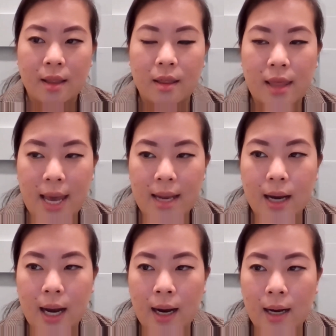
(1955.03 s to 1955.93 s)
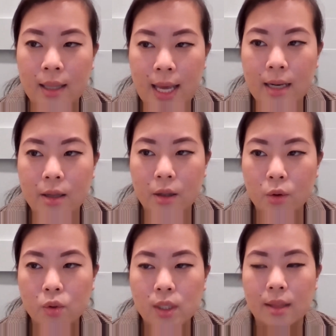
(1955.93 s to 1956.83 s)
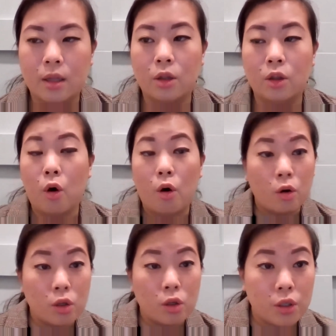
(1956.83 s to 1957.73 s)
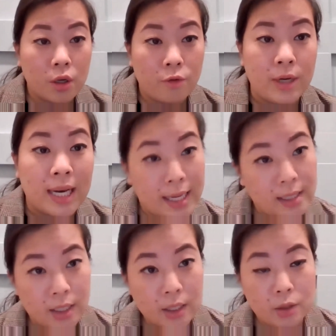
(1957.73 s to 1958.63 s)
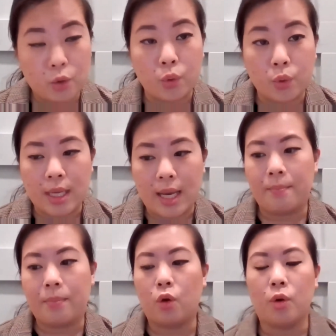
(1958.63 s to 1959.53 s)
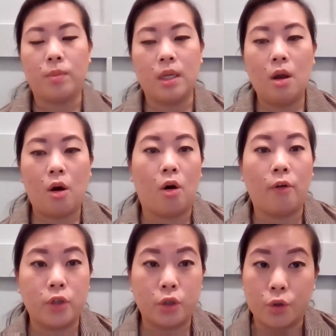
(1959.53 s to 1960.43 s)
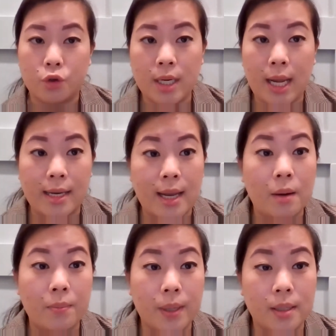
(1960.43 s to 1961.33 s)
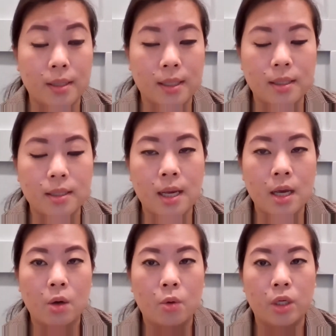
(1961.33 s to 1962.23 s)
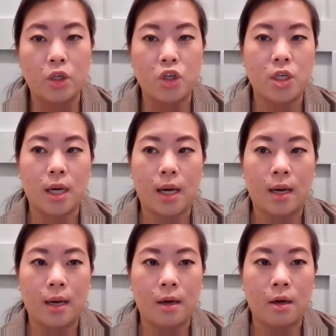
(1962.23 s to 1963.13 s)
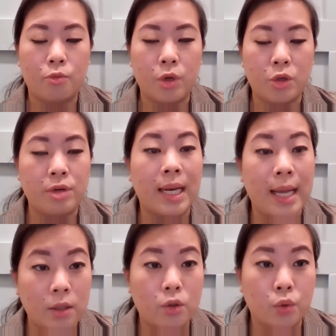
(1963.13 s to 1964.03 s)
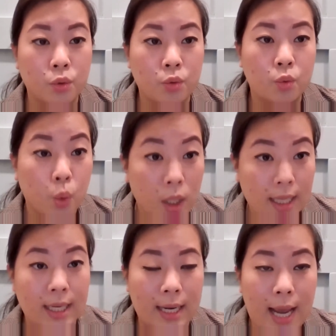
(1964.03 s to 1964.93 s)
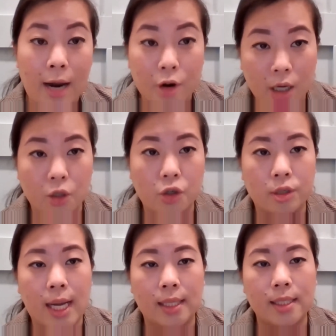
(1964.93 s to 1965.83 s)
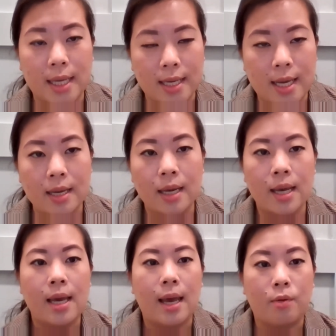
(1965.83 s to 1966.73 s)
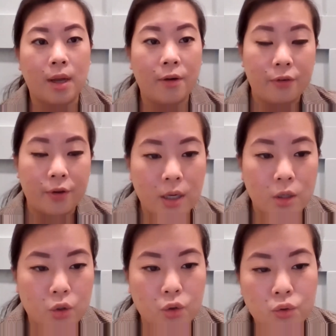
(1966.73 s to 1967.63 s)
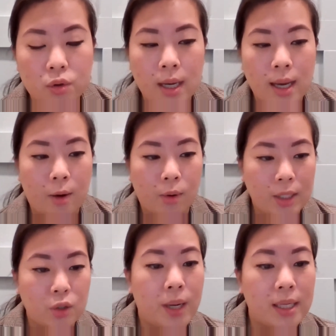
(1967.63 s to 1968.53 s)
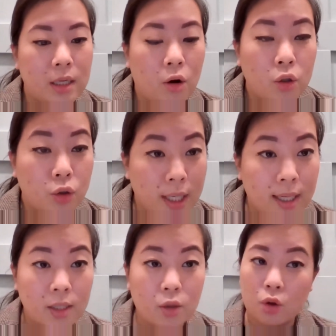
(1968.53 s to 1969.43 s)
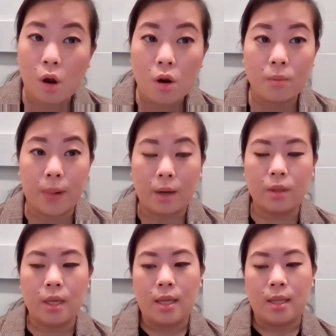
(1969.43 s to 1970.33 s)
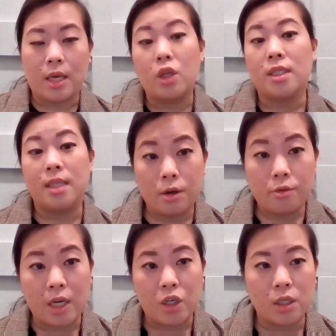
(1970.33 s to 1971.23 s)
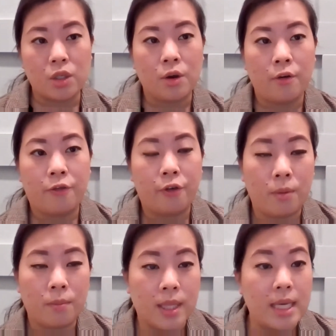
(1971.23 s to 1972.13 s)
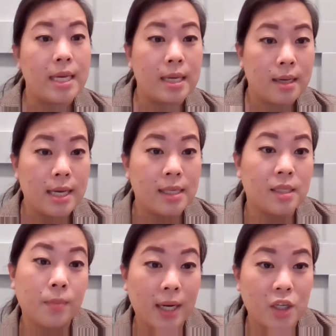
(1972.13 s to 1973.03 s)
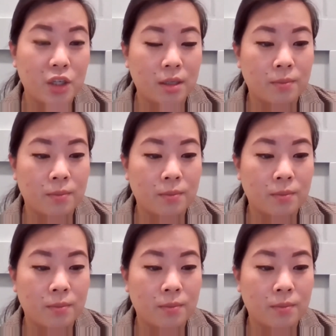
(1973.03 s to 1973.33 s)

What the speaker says: those are the laws relating to the employment of children and young persons, which relate to work in an agricultural undertaking. And without further ado, I would like to pass it on to Nicholas to talk about the considerations from the East Malaysian